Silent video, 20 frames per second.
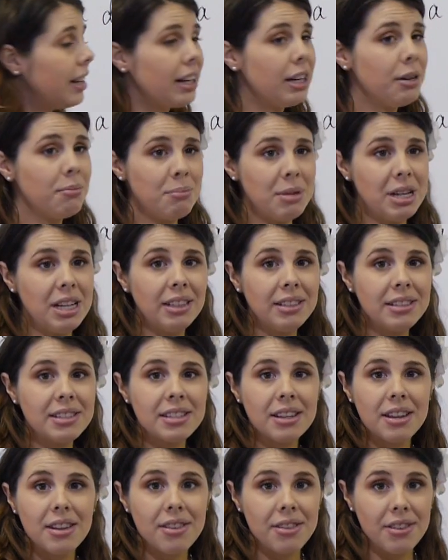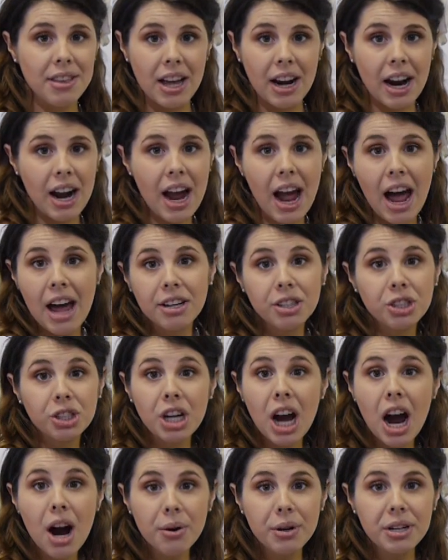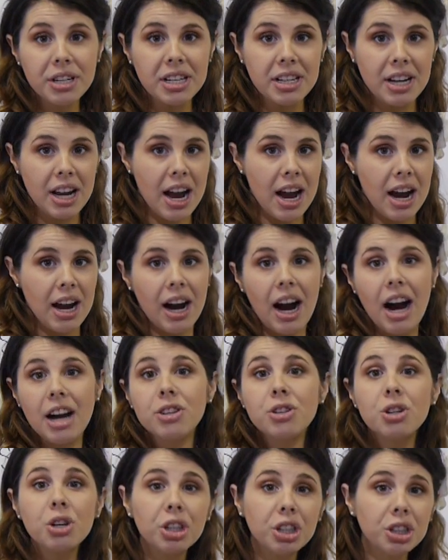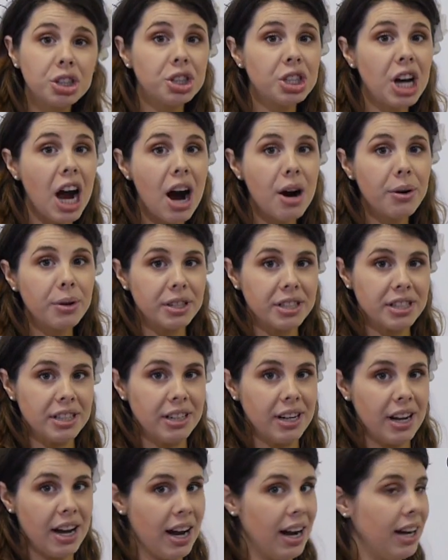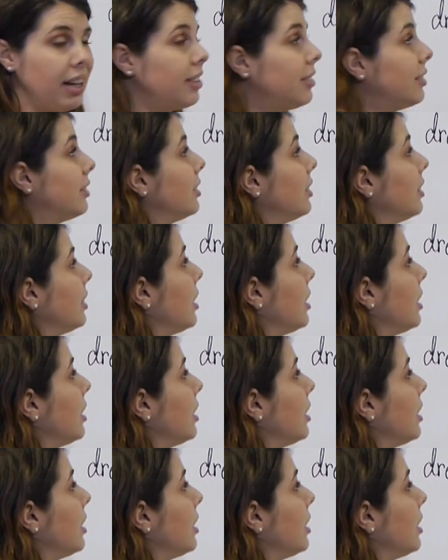It means that I had a shower today. I took a shower today.